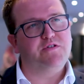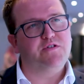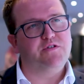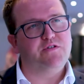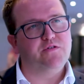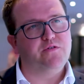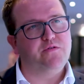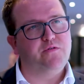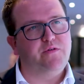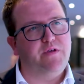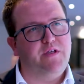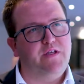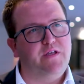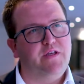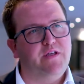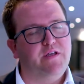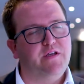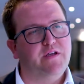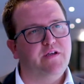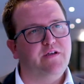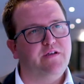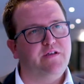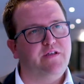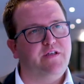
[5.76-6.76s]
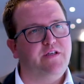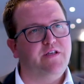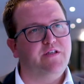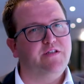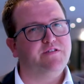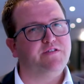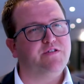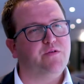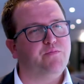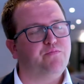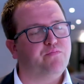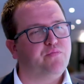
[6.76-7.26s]
to do here
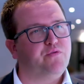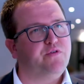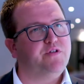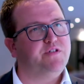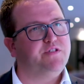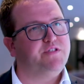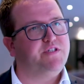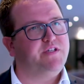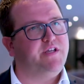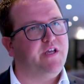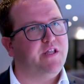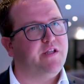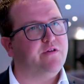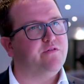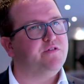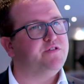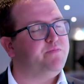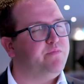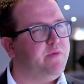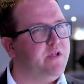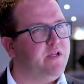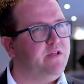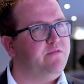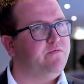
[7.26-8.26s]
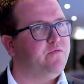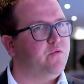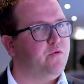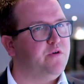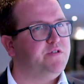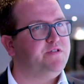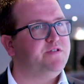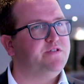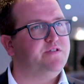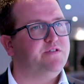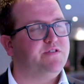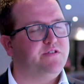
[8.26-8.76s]
is bring together as many
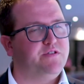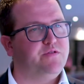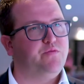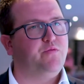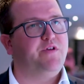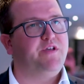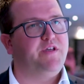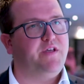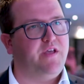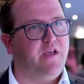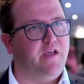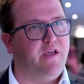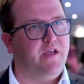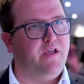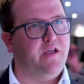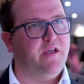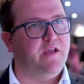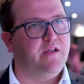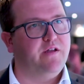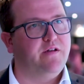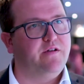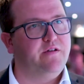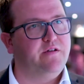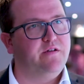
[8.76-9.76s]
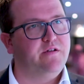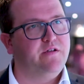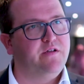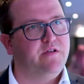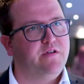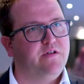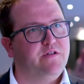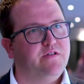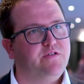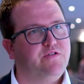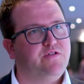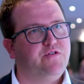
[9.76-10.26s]
voices as we can
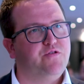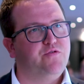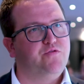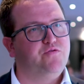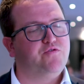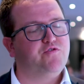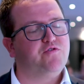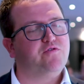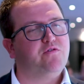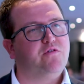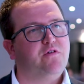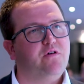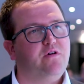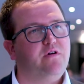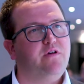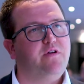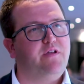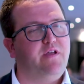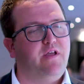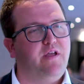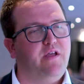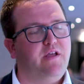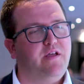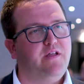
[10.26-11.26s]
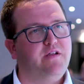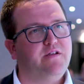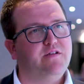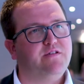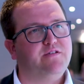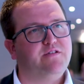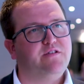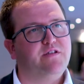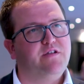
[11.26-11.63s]
to try and